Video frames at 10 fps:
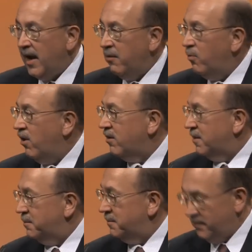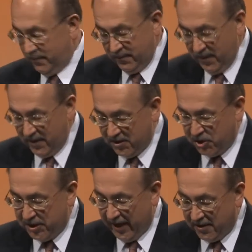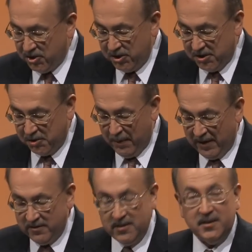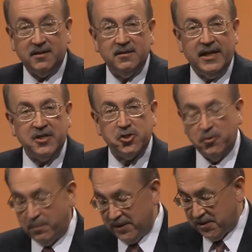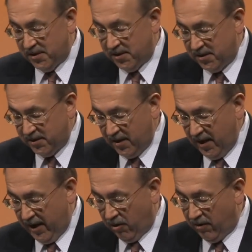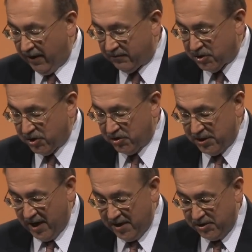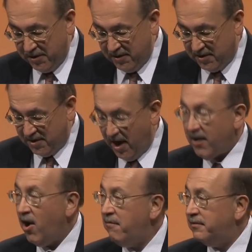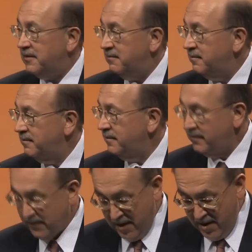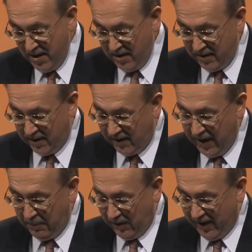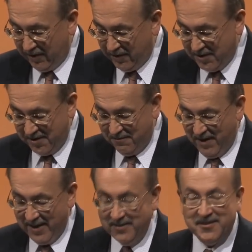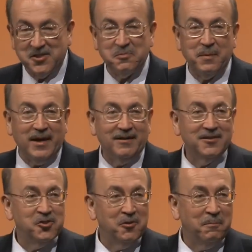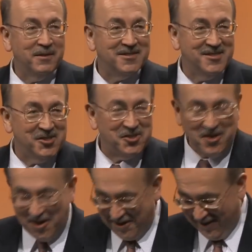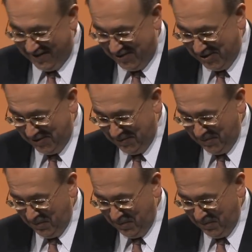I welcome this chance to speak to the National Business Aircraft Association. It's not often that a labor leader is invited to speak to a business audience.